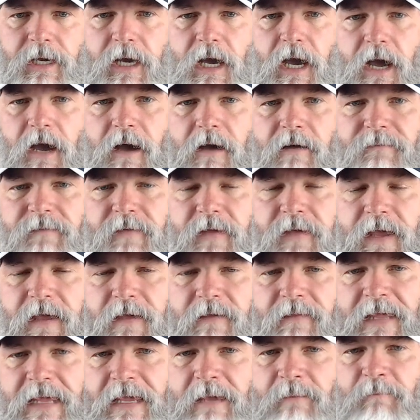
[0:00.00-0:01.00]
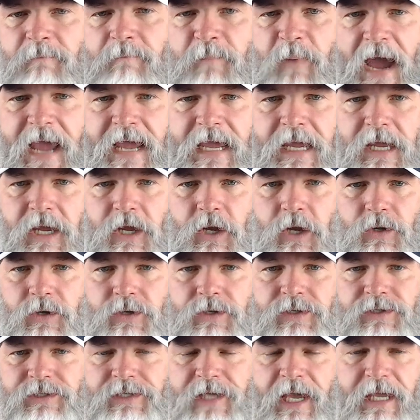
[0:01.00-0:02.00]
of the
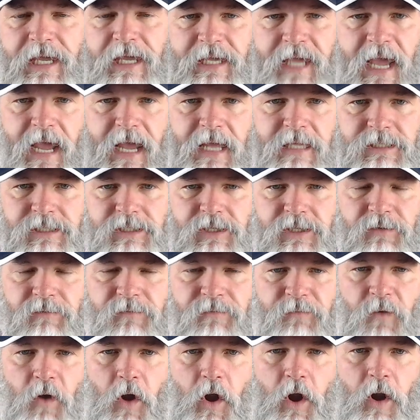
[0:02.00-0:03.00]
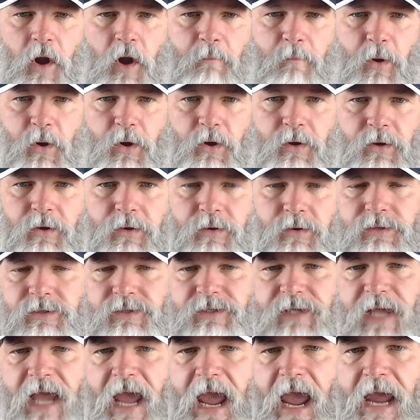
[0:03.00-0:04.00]
Bikers Against Farm
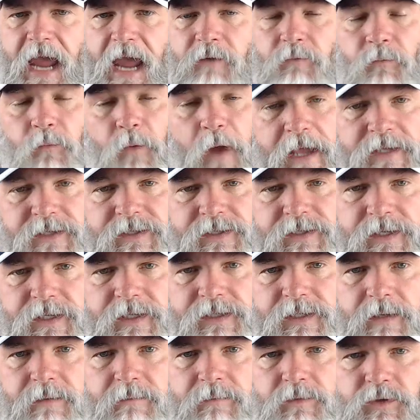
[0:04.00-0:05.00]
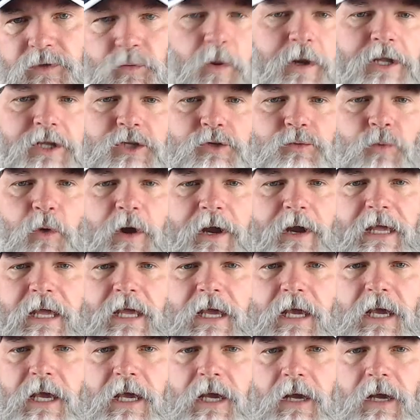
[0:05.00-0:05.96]
Murders and Racism 2020